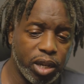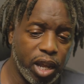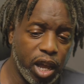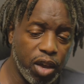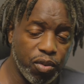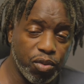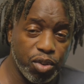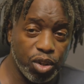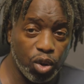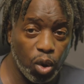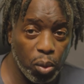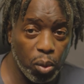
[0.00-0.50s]
Now,
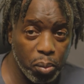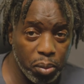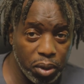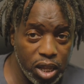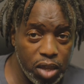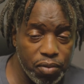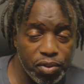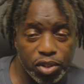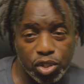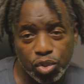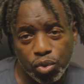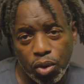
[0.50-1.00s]
if you don't
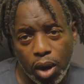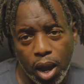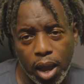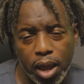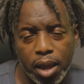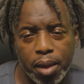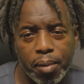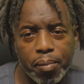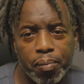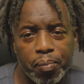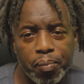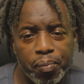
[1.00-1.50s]
believe it, try
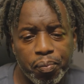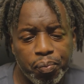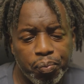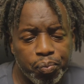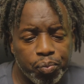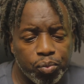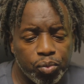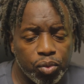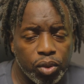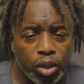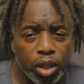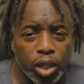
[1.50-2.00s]
it
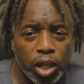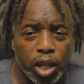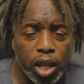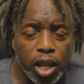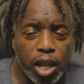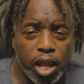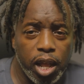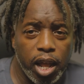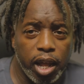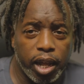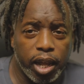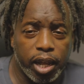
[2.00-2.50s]

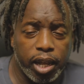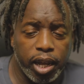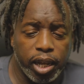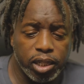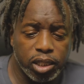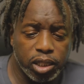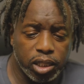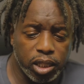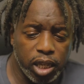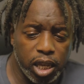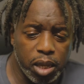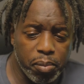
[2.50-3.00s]

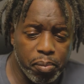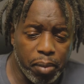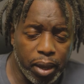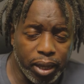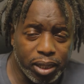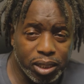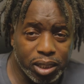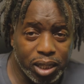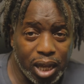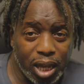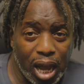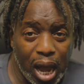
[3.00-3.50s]
because it
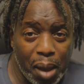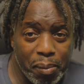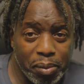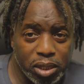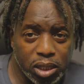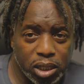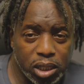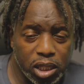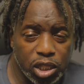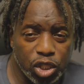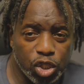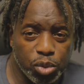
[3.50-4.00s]
makes common
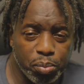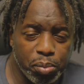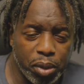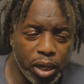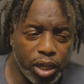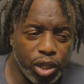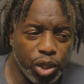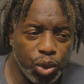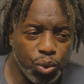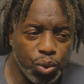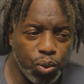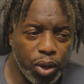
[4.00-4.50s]
sense,
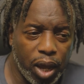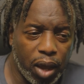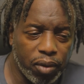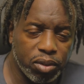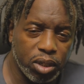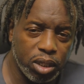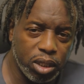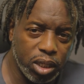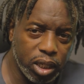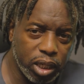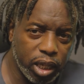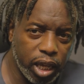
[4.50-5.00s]
but you have
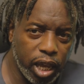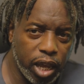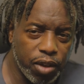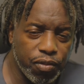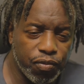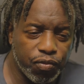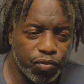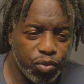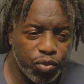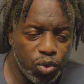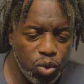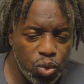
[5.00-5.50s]
to look
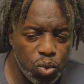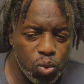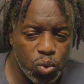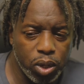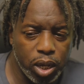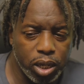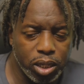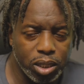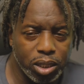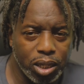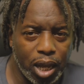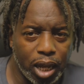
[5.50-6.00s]
at food
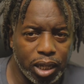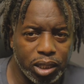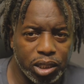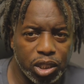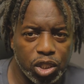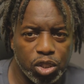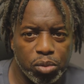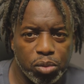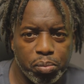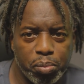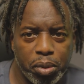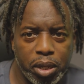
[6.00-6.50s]
as not
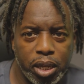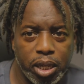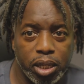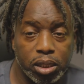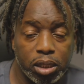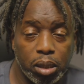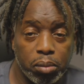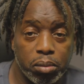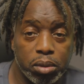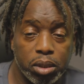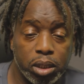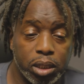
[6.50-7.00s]
just being
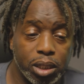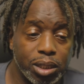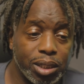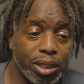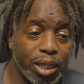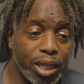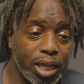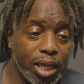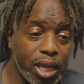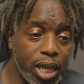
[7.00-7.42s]
something just to